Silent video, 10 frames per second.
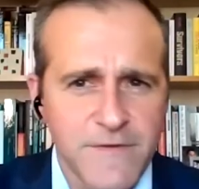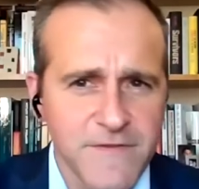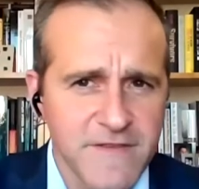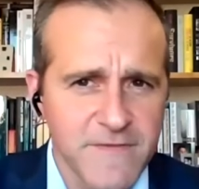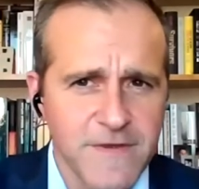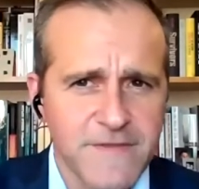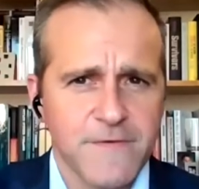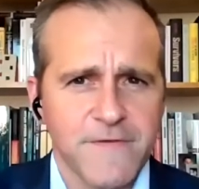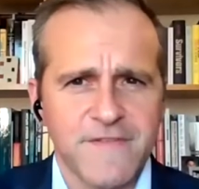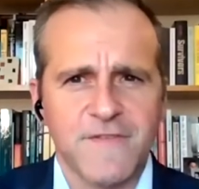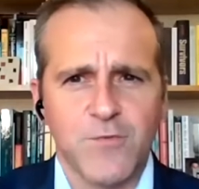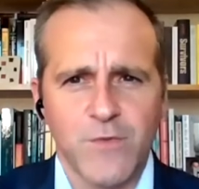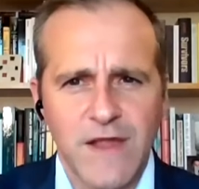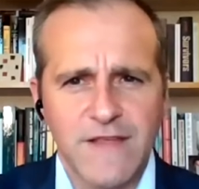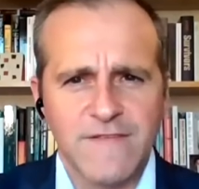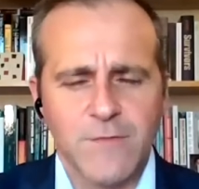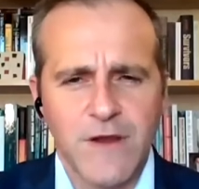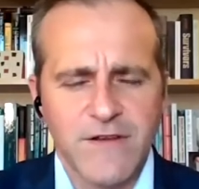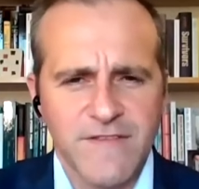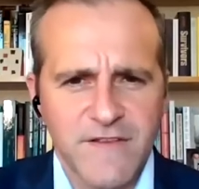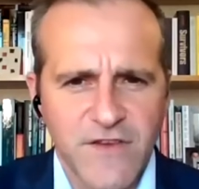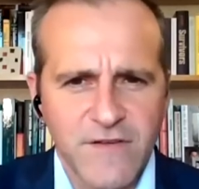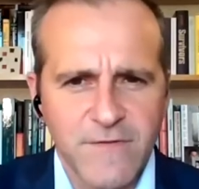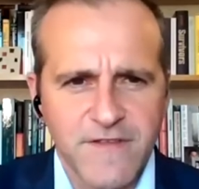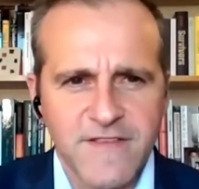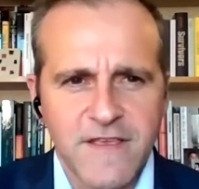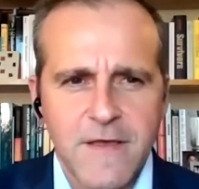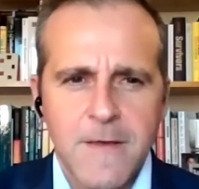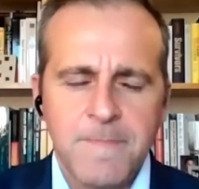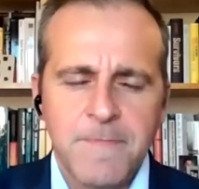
use these resources to raise awareness in a general sense,